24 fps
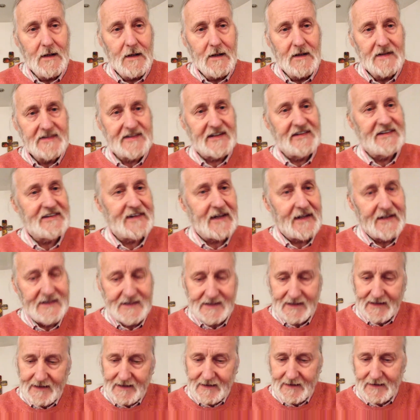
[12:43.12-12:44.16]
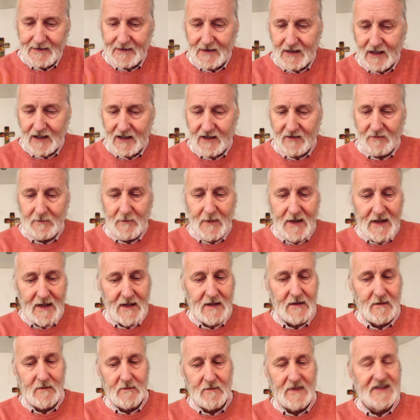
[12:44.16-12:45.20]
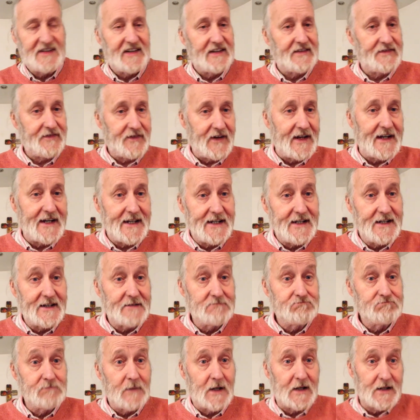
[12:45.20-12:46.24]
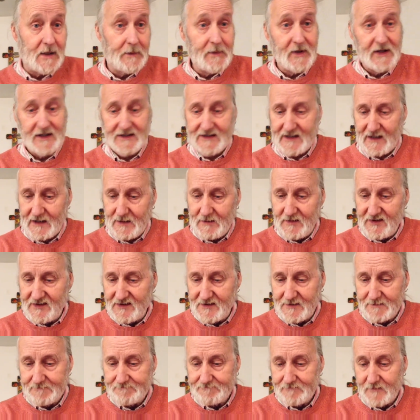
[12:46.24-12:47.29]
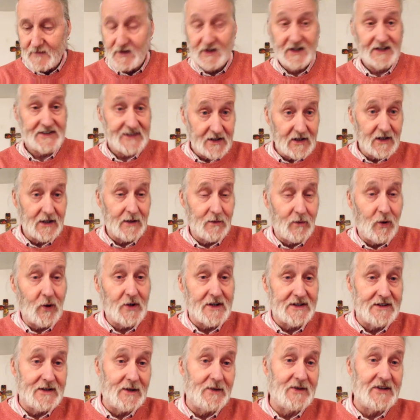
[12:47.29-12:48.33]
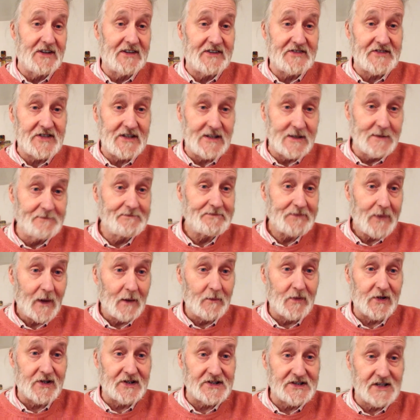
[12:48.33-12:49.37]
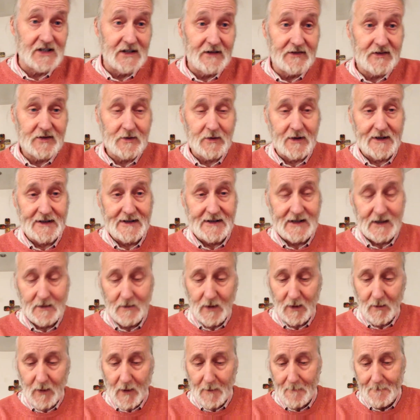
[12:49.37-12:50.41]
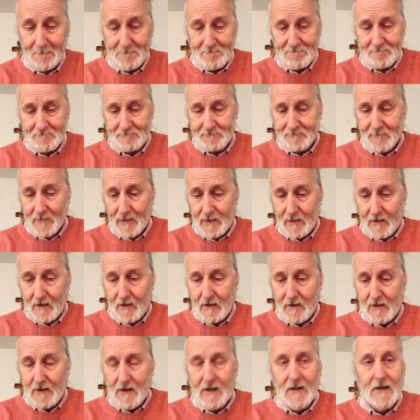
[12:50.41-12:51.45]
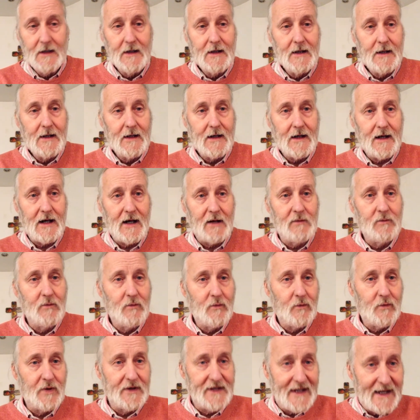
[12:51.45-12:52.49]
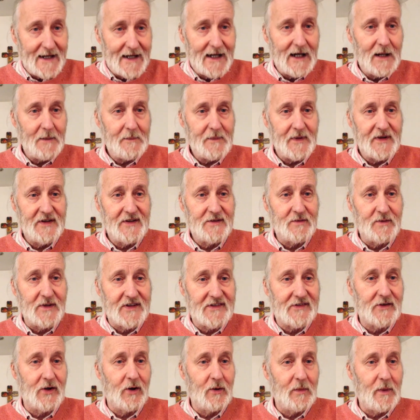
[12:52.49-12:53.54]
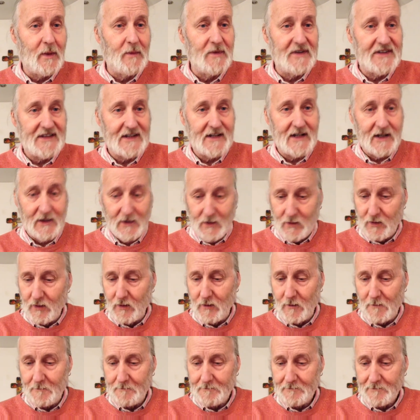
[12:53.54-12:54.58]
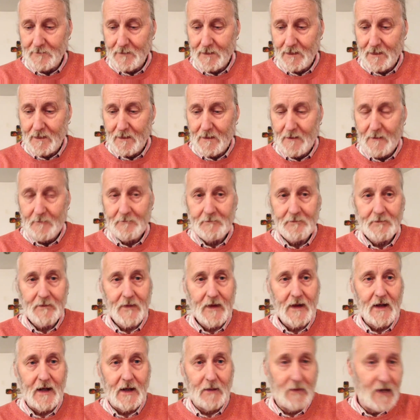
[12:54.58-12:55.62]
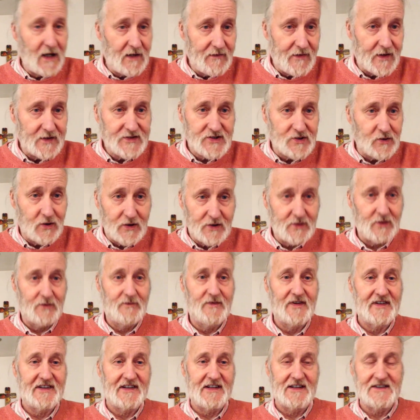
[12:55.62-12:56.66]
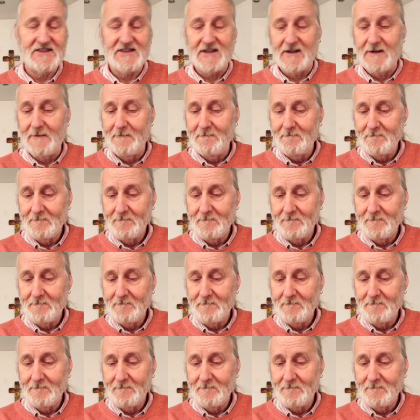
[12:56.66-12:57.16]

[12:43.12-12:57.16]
Since that day, I have met Mrs. Ferrier a couple of times, literally walking down the street because she lives quite near my mum. And when that happens, we stop and we say hello and we have a short conversation.